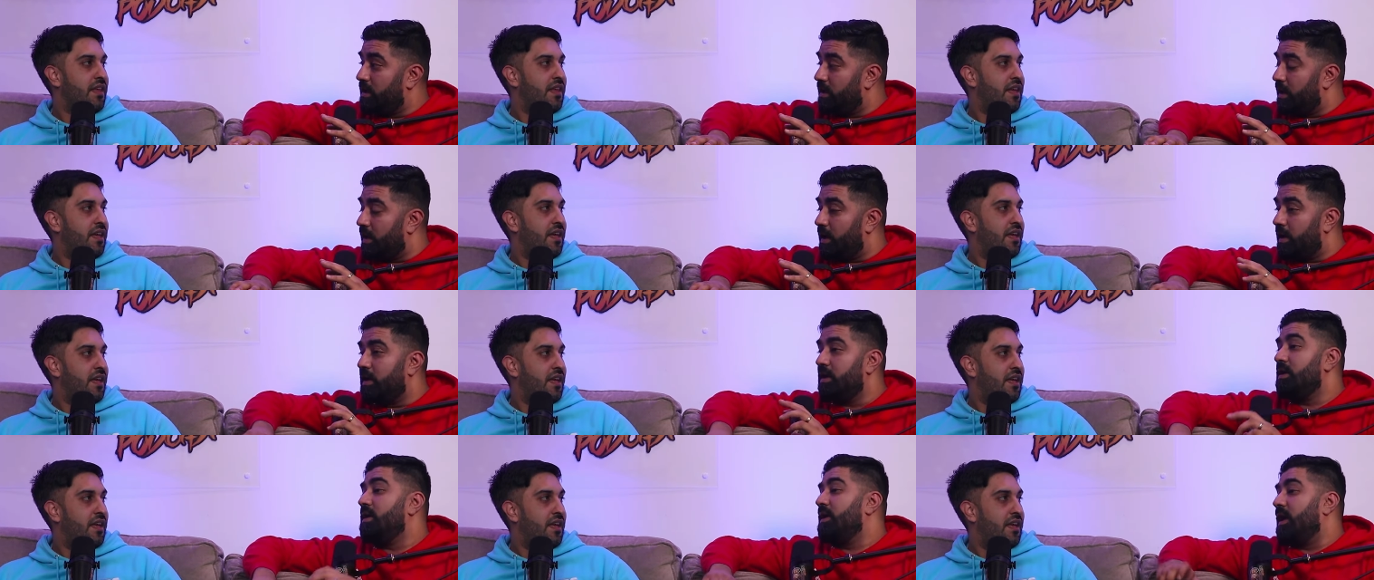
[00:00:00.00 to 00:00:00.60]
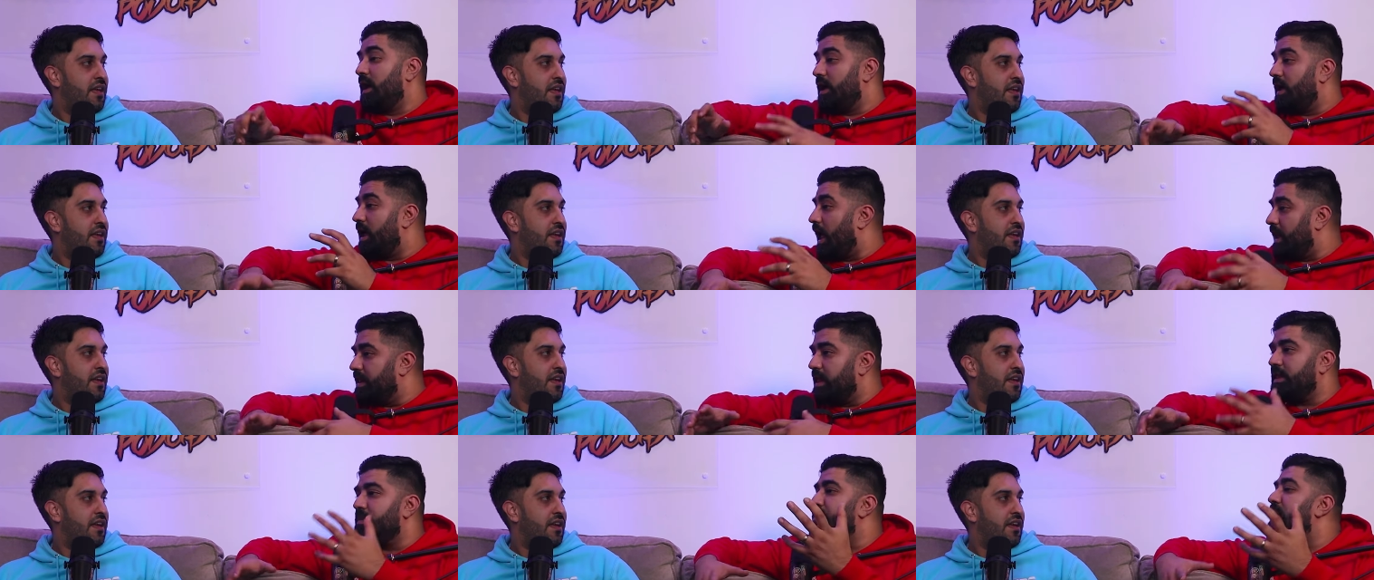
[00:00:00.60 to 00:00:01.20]
Speaker 1: Yeah,
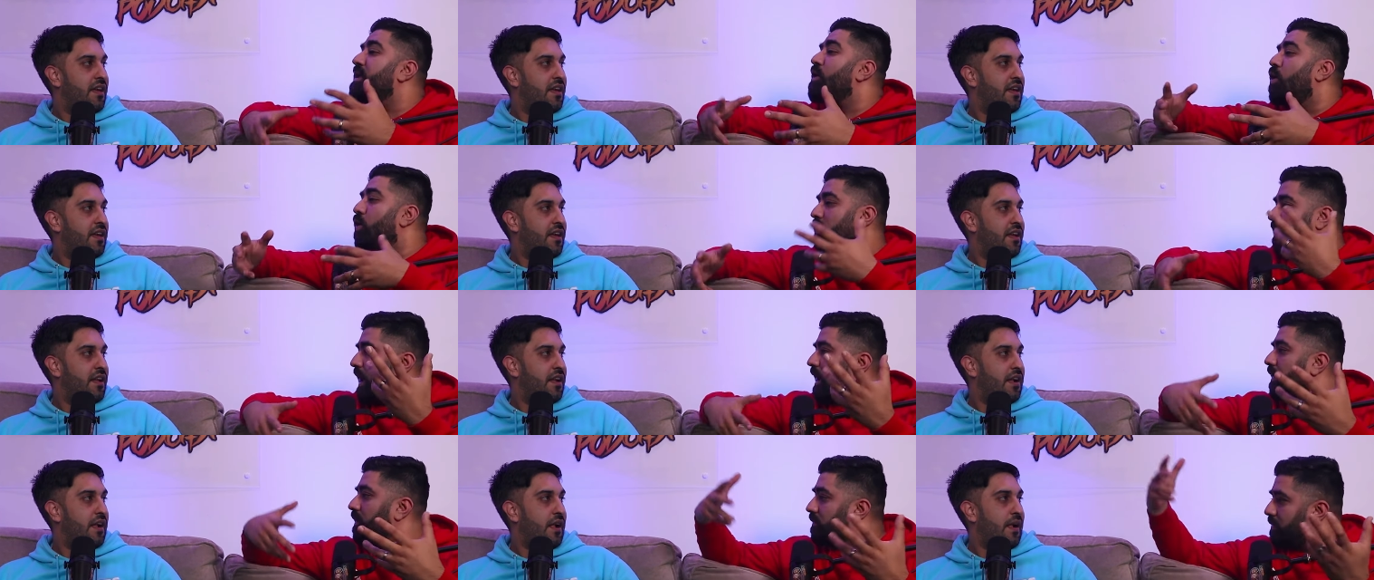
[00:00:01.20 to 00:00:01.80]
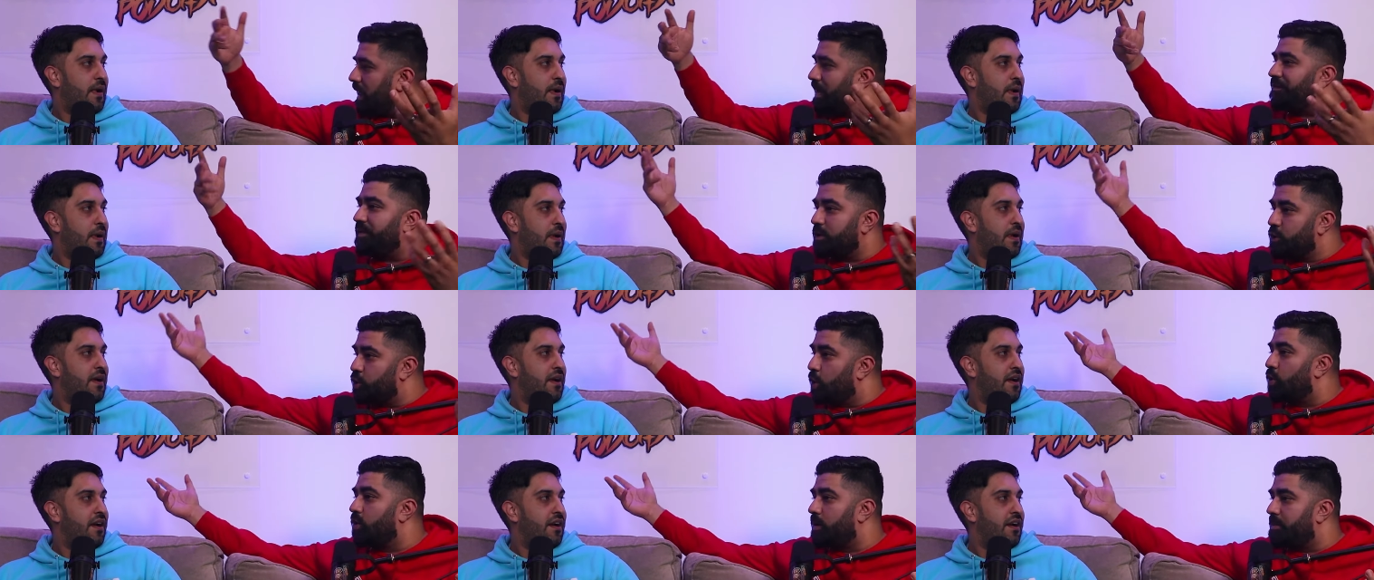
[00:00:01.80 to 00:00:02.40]
and then they made a whole like
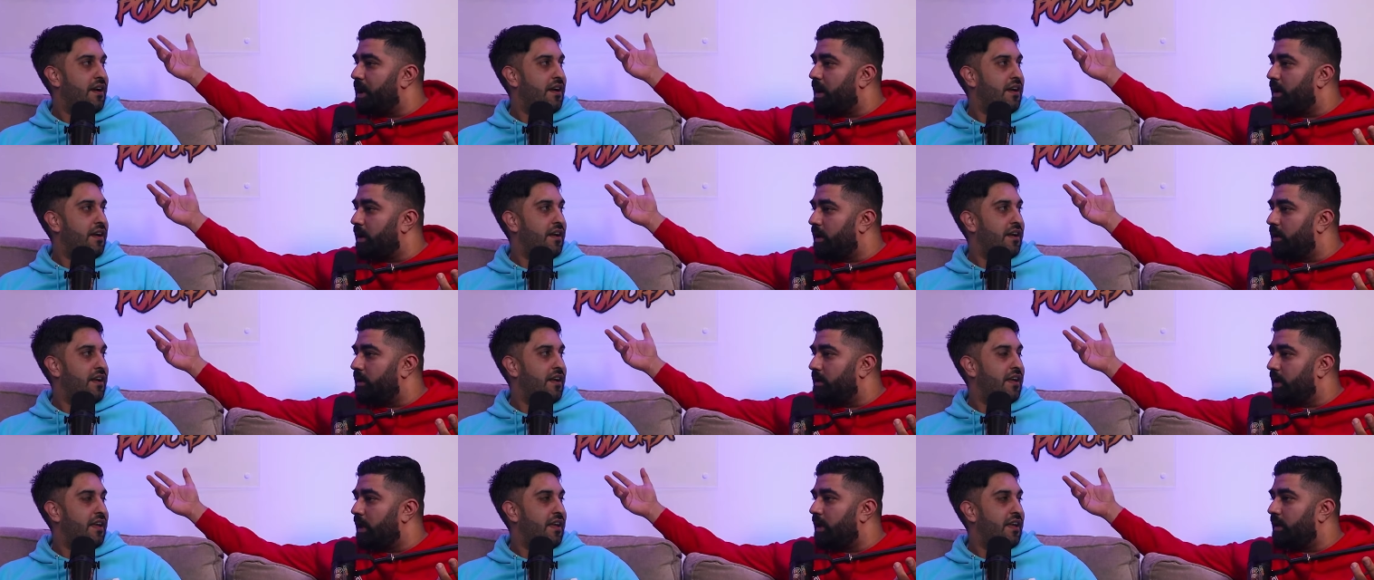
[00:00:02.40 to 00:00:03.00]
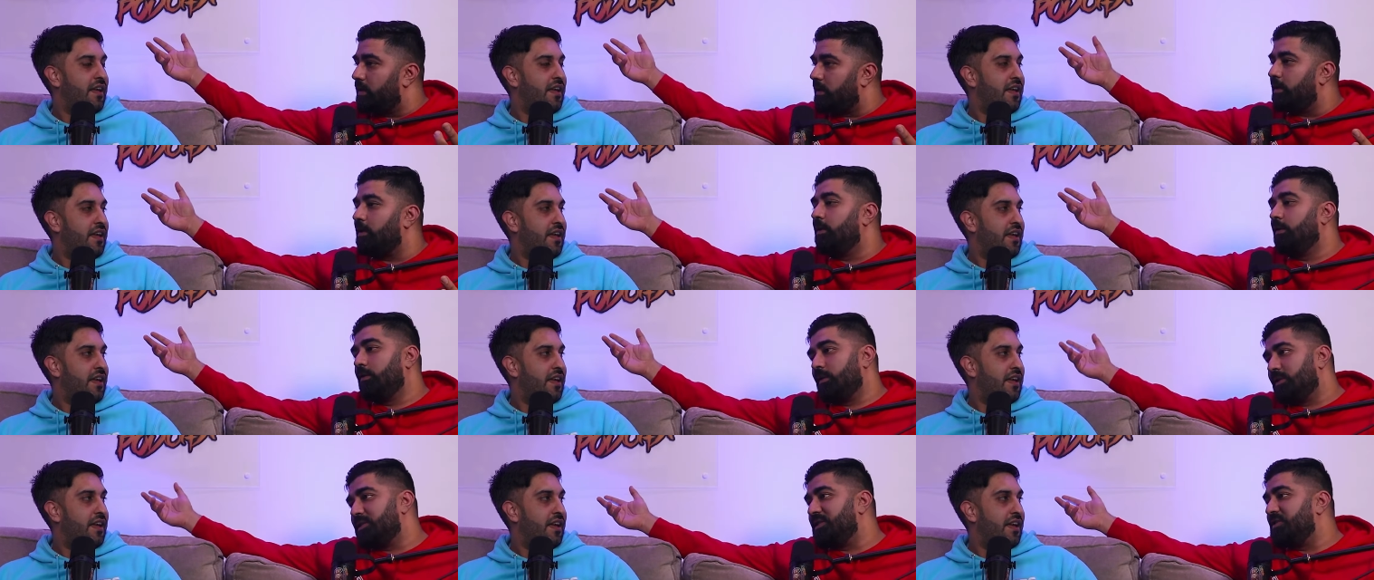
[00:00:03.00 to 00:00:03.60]
laughing joke about it. Like you
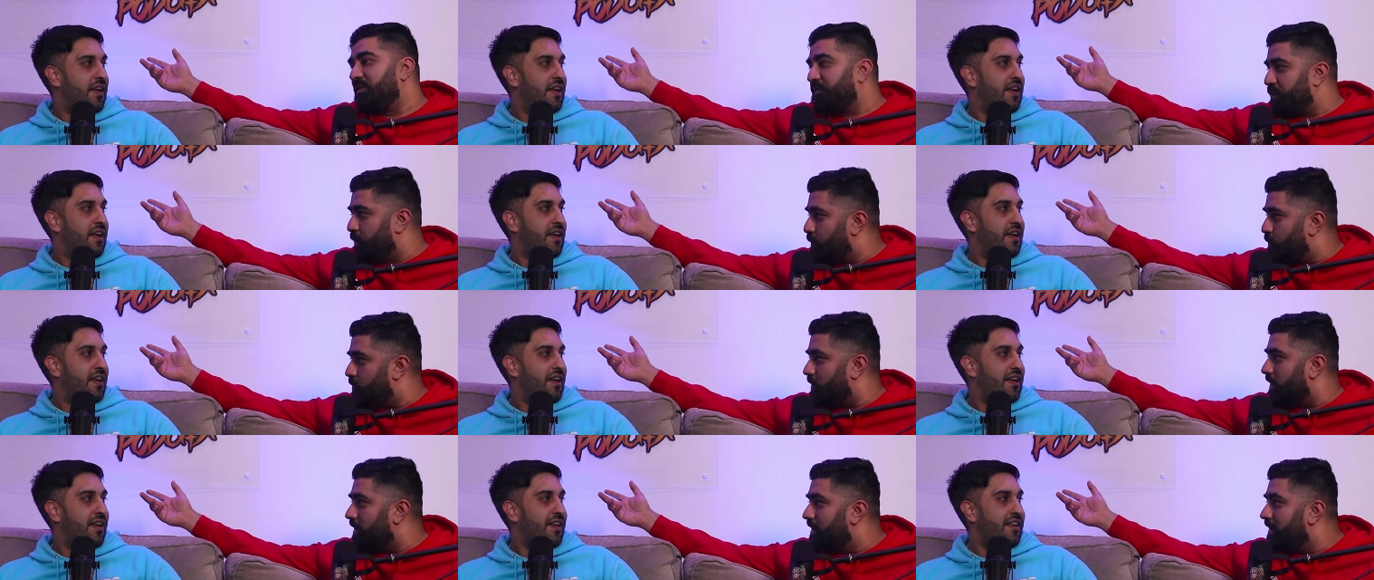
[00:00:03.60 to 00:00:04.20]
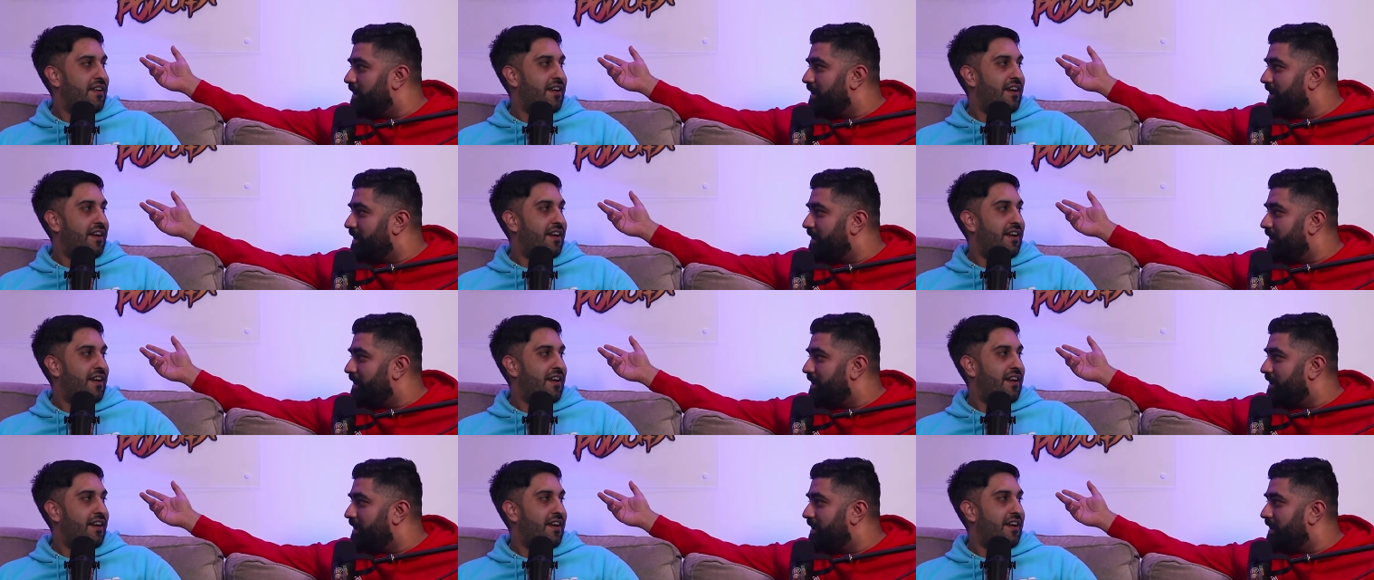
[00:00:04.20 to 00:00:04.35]
know, this is the future.